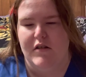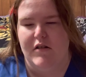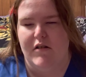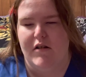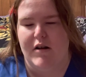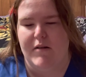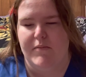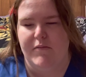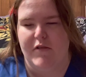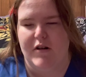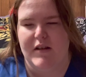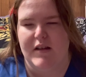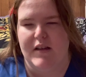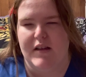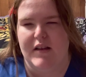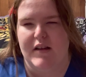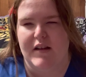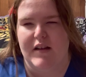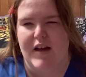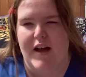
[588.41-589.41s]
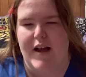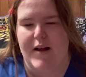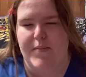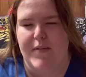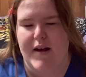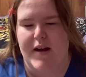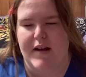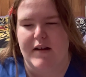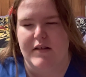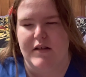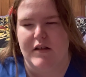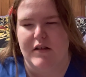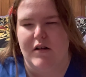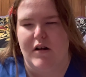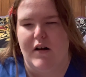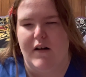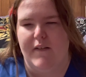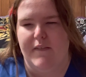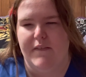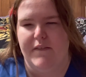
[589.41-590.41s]
working in a chiropractic
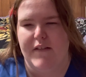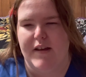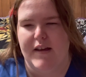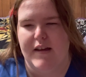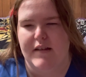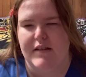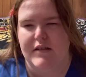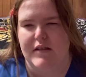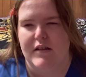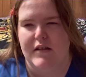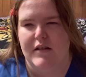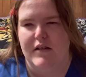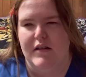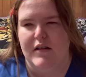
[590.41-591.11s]
office,